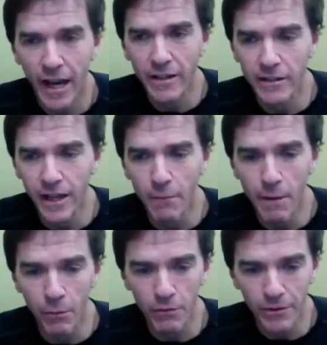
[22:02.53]
And you got to
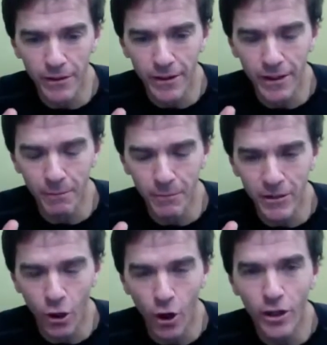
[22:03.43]
remember
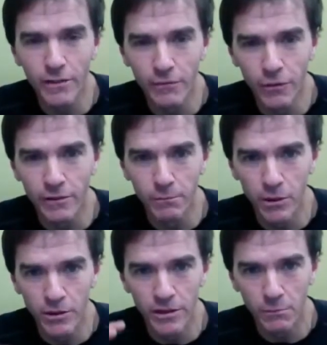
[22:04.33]
the target for these
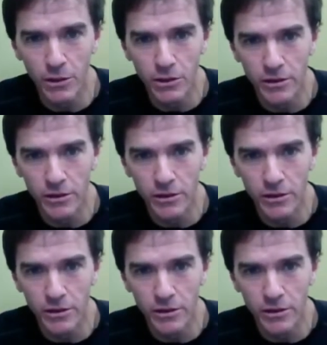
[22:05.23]
most of